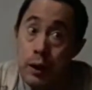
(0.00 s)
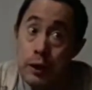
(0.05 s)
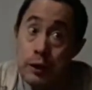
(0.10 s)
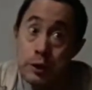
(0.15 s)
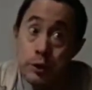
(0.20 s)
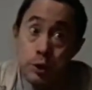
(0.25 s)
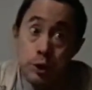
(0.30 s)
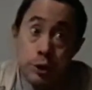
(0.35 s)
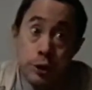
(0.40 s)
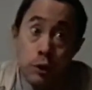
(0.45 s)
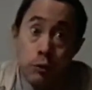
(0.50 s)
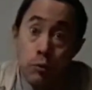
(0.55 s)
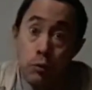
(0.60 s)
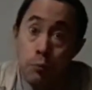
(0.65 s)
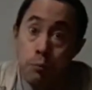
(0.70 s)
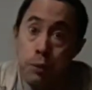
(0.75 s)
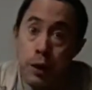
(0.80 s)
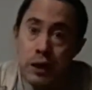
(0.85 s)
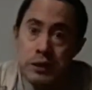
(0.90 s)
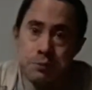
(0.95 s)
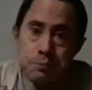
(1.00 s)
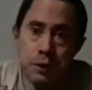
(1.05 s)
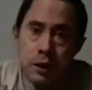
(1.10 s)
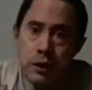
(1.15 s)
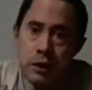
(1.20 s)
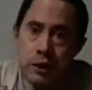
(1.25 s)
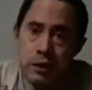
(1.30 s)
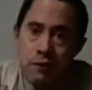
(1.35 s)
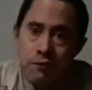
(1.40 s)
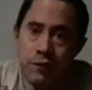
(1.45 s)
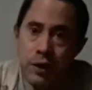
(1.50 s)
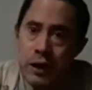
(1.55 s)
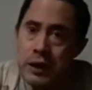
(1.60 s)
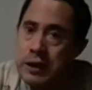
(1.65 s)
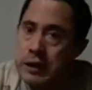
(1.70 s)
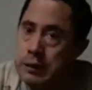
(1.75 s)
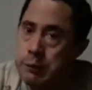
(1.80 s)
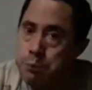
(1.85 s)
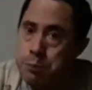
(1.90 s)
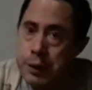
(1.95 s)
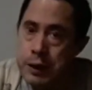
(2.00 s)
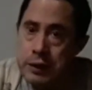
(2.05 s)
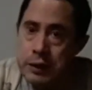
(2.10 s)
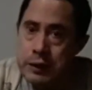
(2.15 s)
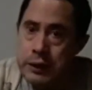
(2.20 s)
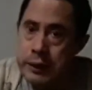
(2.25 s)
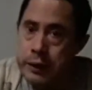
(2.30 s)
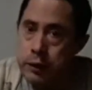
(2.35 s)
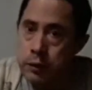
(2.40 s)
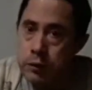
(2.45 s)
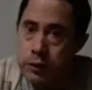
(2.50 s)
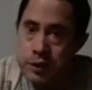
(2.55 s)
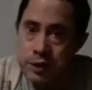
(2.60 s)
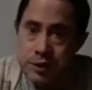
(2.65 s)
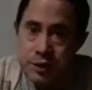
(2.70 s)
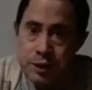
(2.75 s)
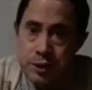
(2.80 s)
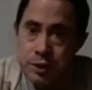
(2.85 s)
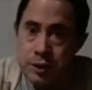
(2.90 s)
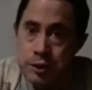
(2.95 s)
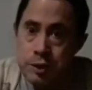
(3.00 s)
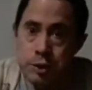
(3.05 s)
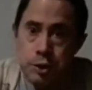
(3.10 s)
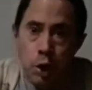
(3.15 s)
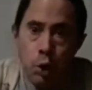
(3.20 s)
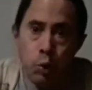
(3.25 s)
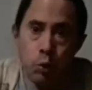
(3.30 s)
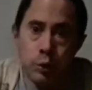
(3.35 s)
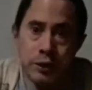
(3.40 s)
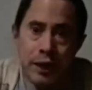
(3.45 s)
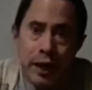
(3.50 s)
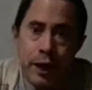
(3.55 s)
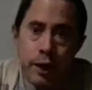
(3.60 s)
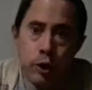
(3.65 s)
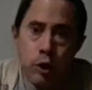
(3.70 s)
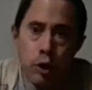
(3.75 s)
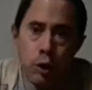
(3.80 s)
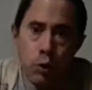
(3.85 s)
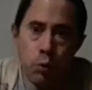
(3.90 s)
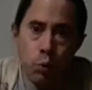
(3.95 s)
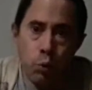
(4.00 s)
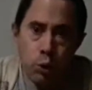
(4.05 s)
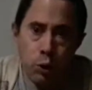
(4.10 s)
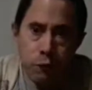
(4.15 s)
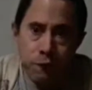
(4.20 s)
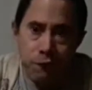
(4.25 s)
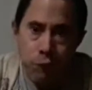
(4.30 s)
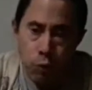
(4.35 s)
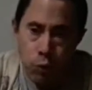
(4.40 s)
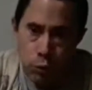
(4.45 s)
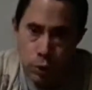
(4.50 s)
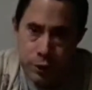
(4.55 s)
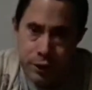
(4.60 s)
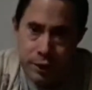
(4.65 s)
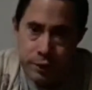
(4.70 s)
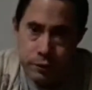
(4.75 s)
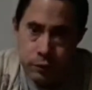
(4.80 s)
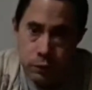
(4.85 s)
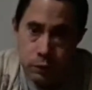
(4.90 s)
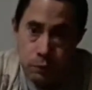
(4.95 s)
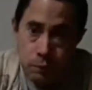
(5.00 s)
general possibility of any particular diseases. Don't take her word for it either.